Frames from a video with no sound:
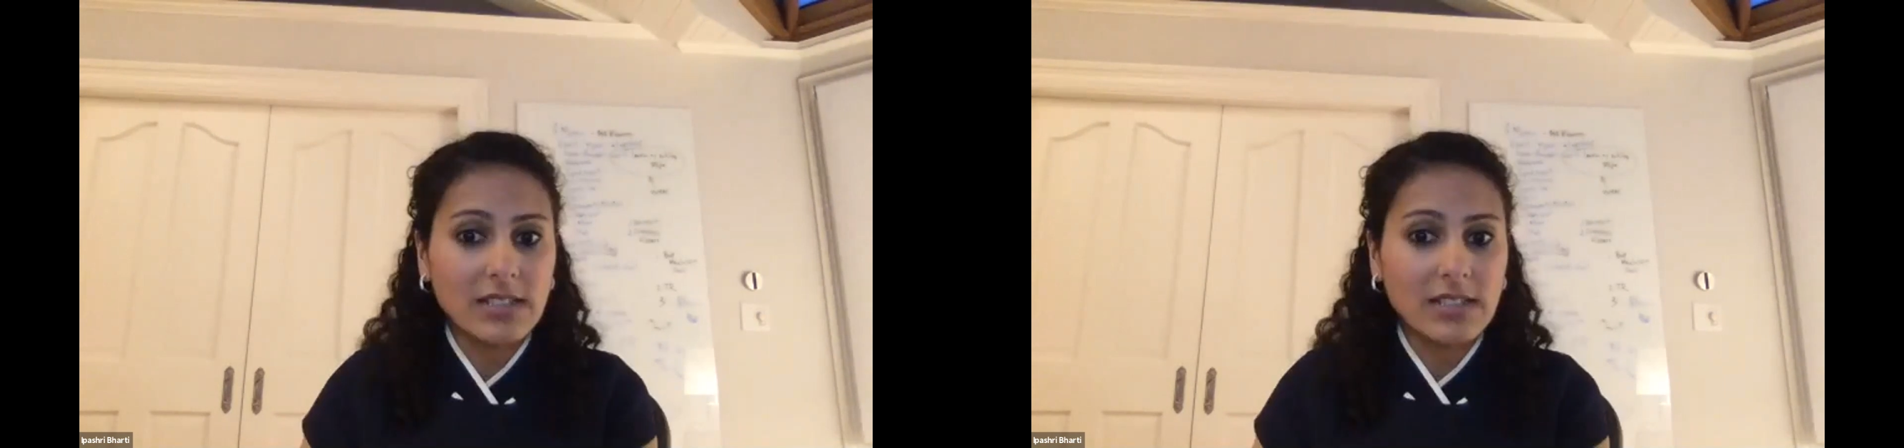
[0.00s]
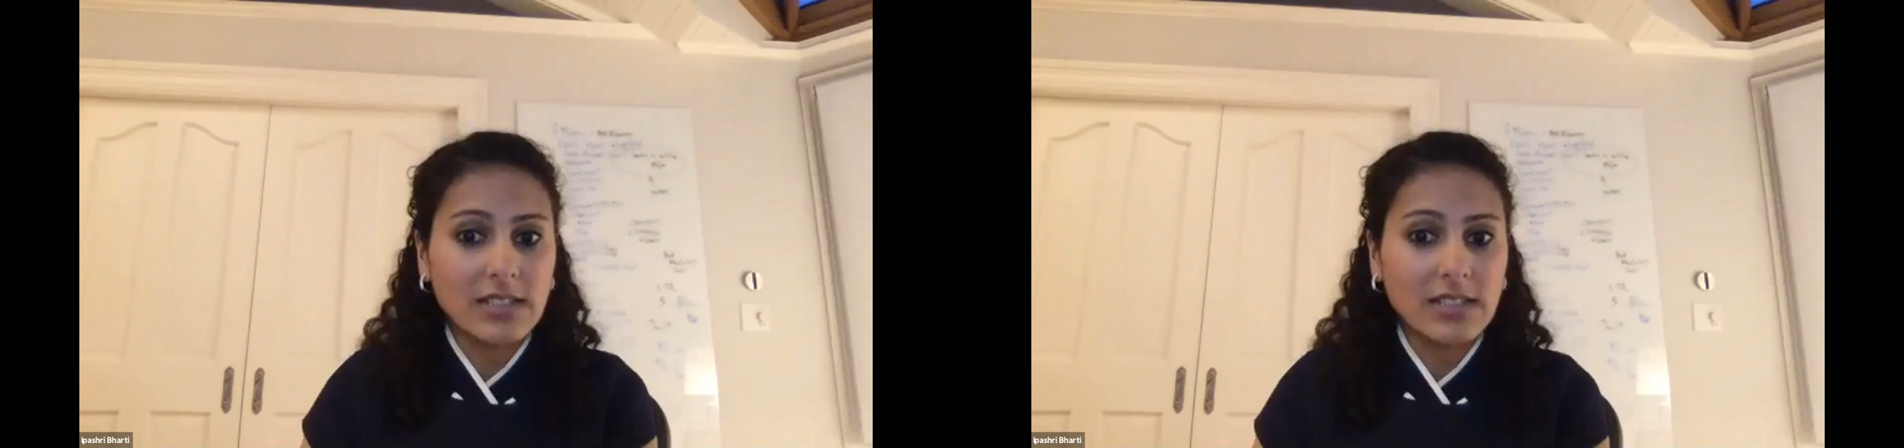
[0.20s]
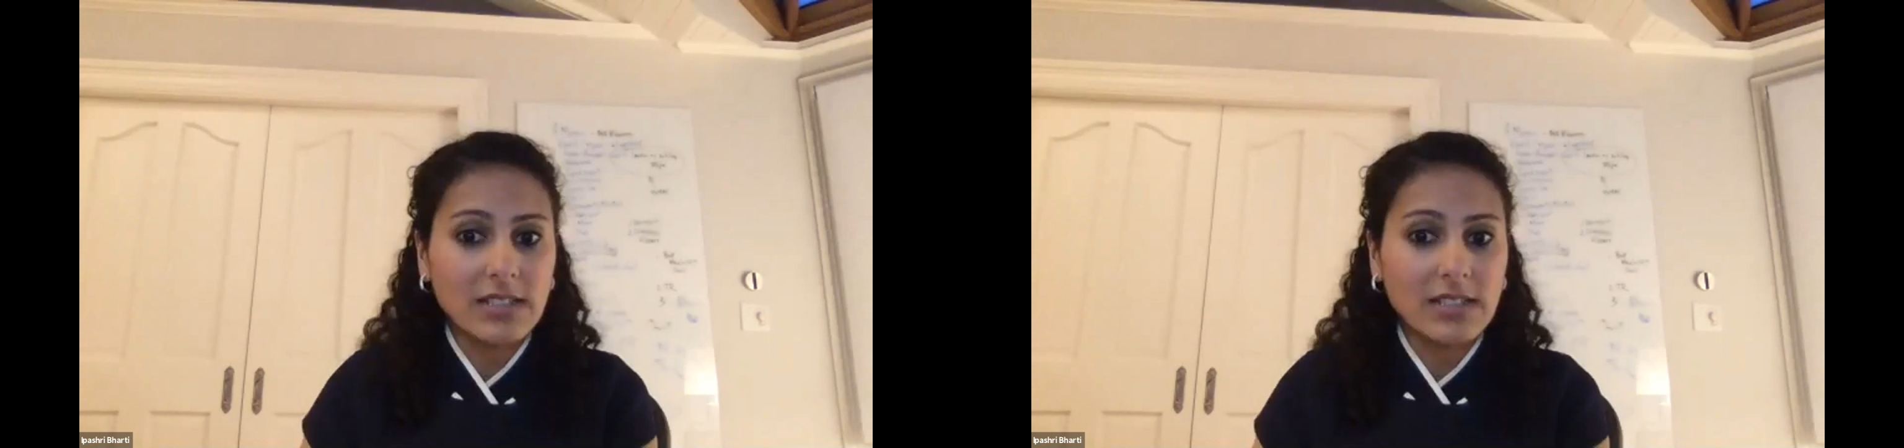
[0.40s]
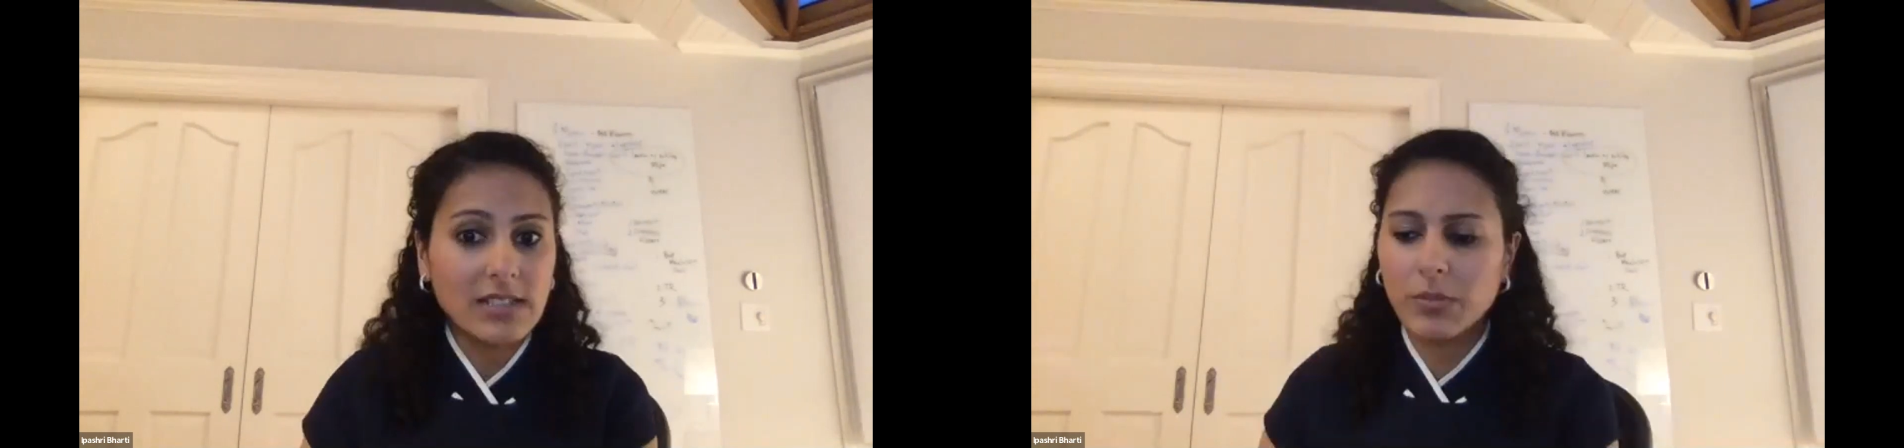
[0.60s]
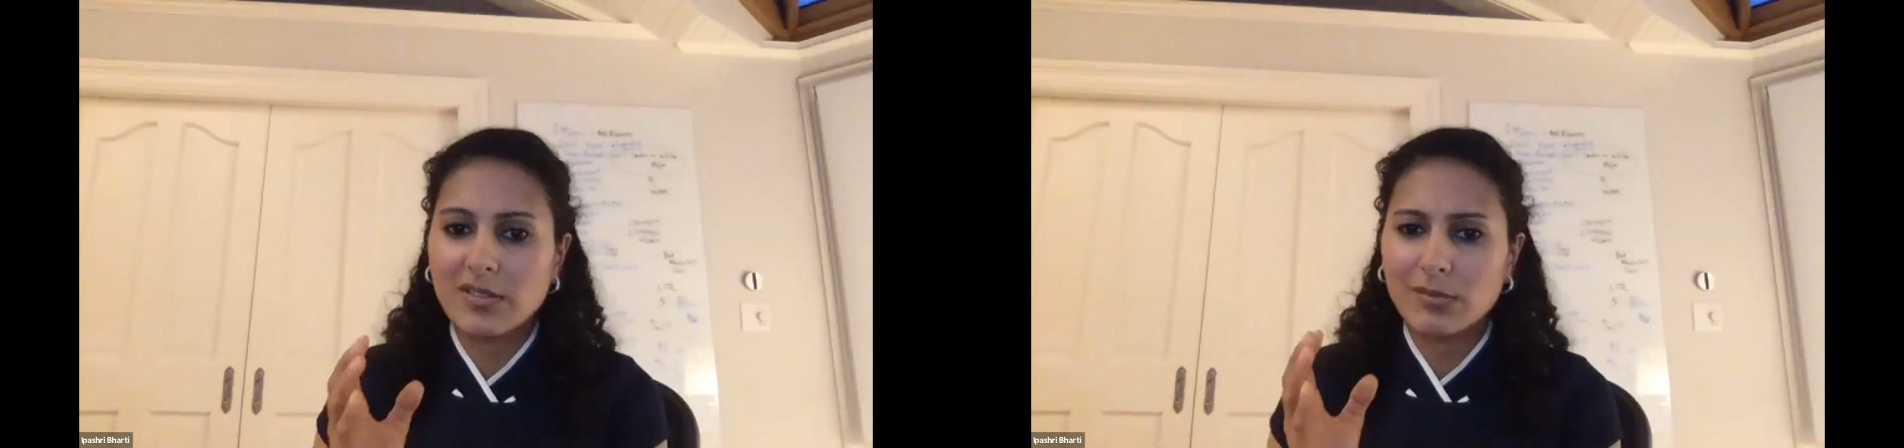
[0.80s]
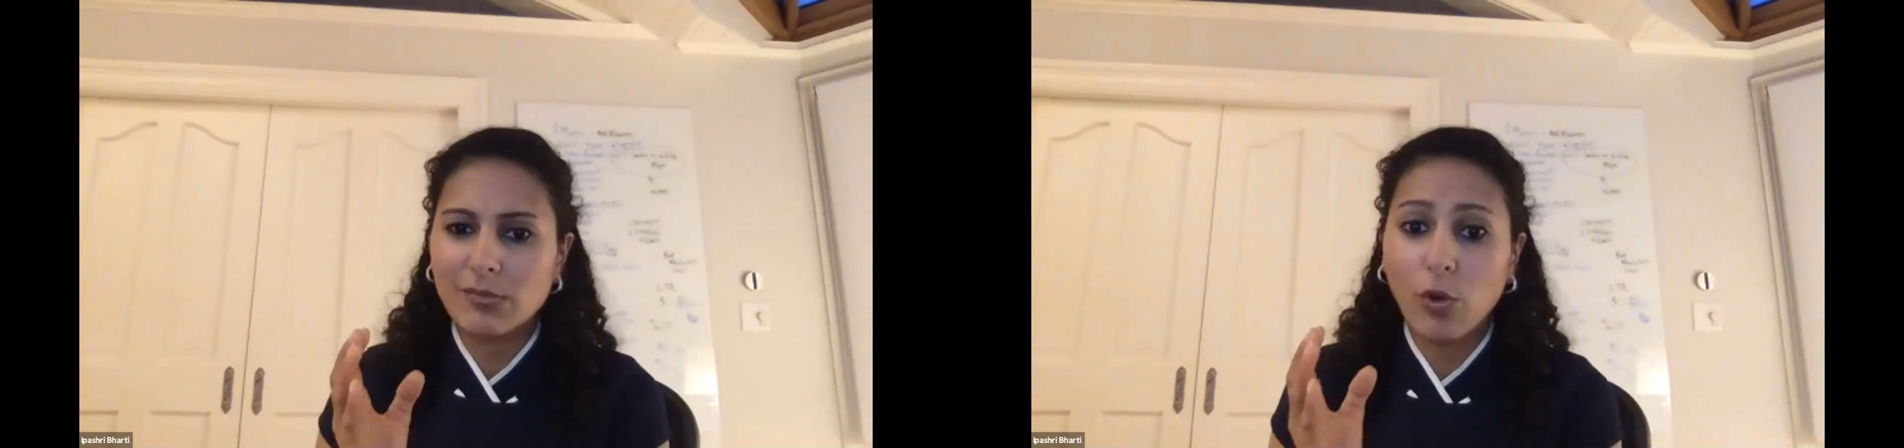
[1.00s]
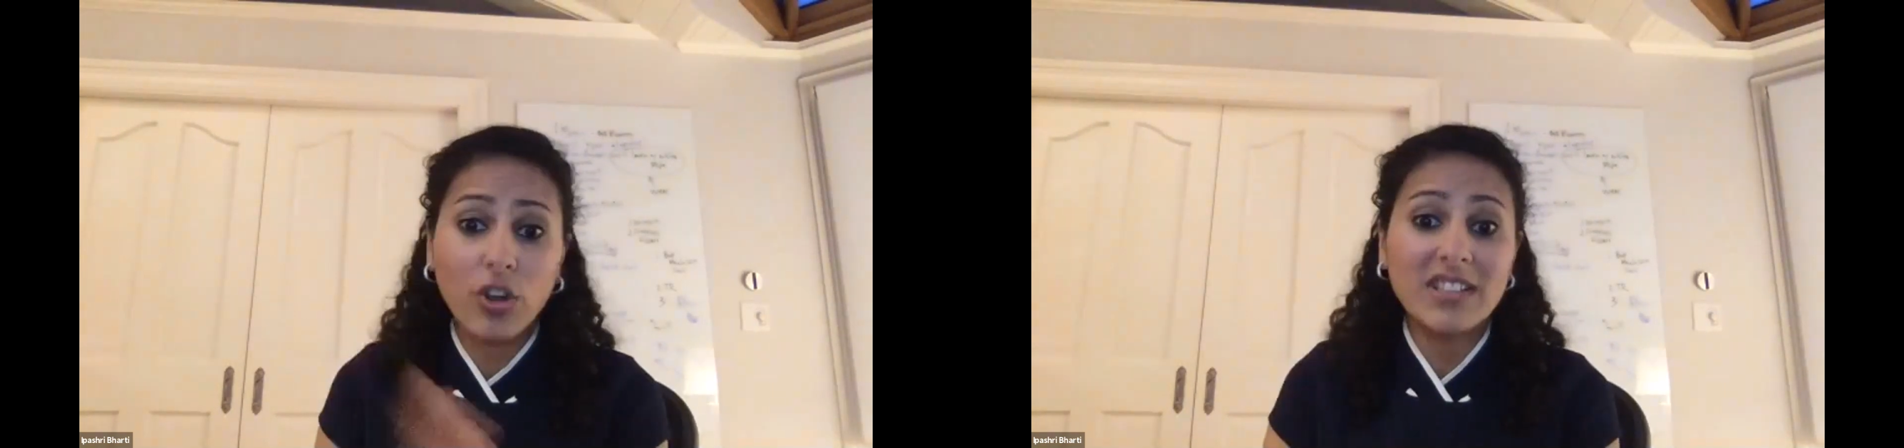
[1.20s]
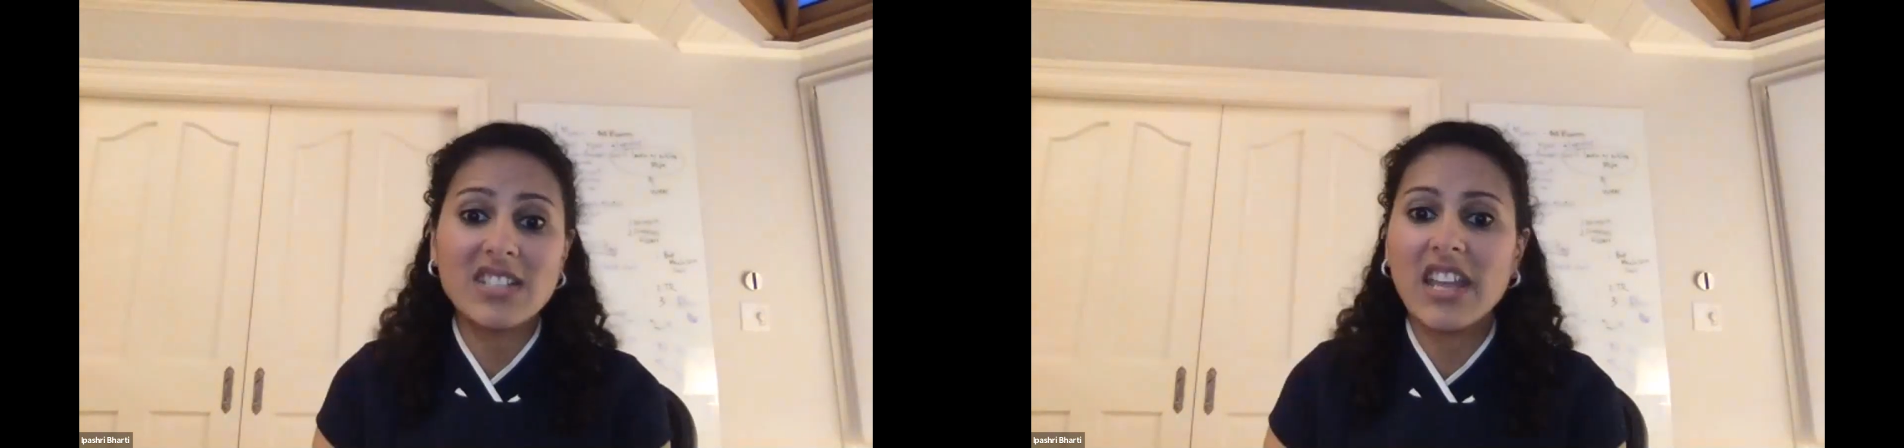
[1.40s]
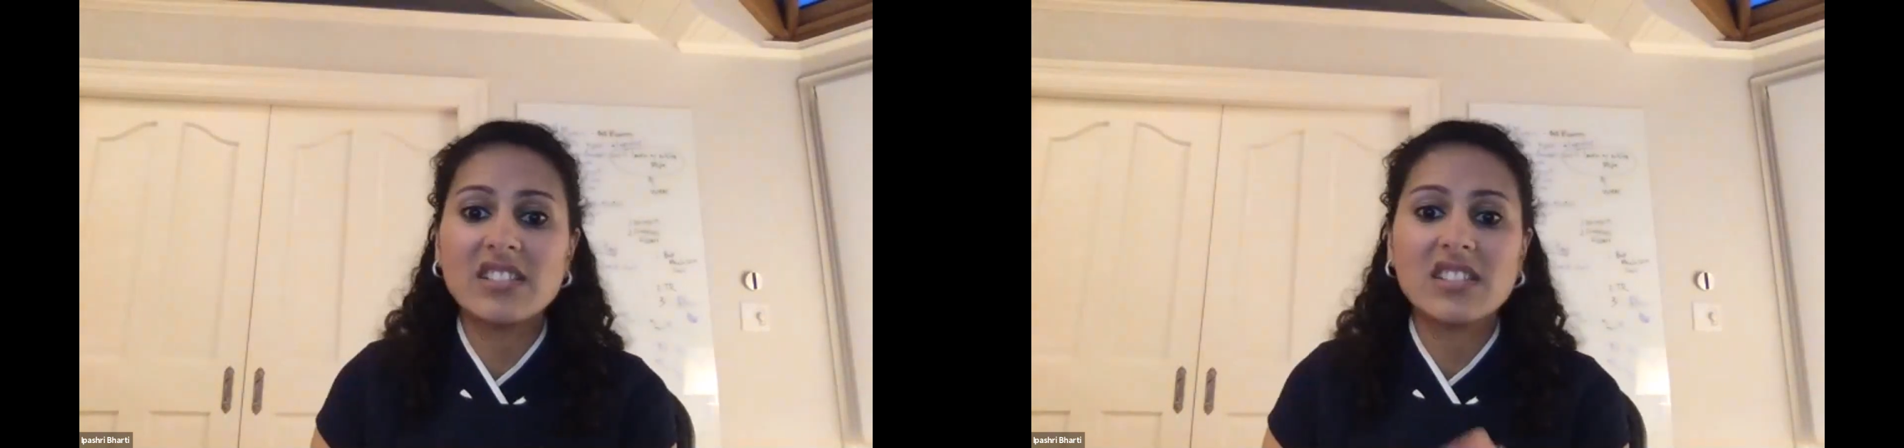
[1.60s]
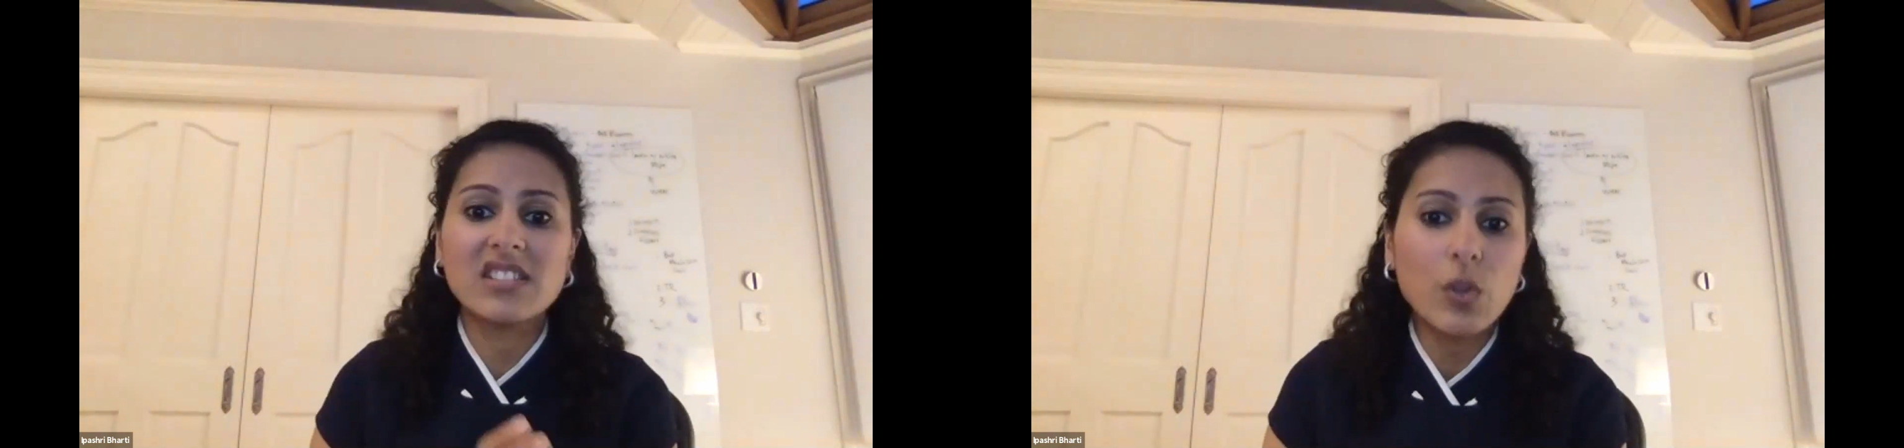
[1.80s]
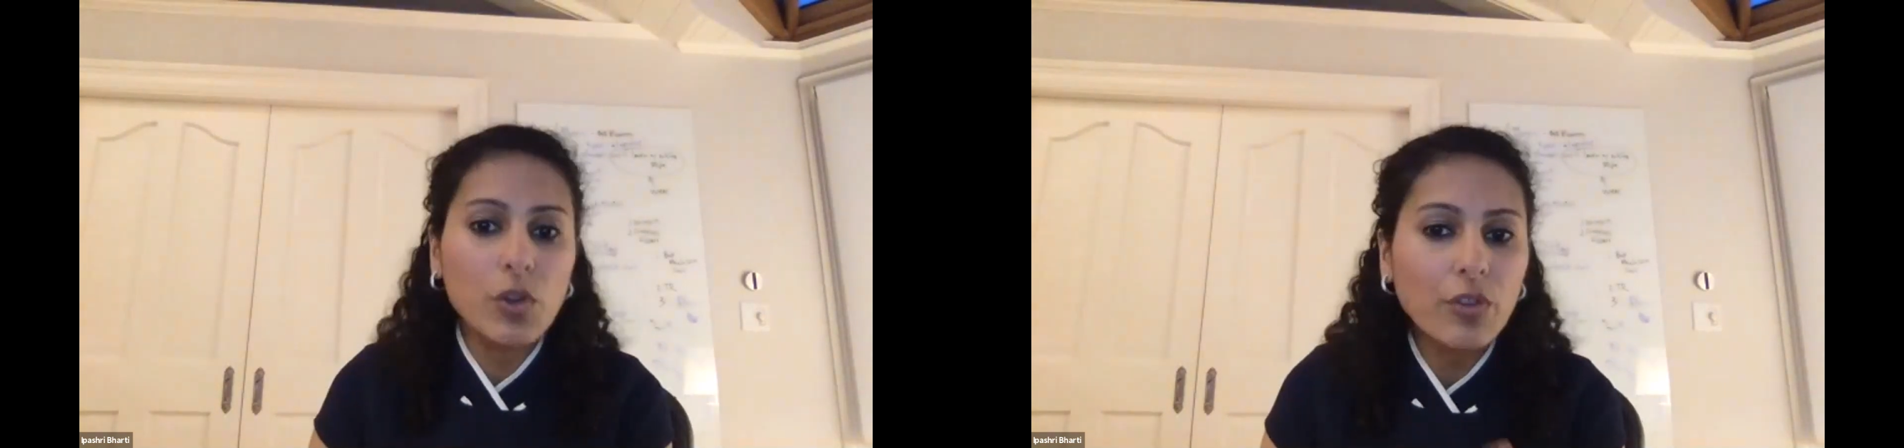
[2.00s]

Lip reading: definitely one of them, but not for 15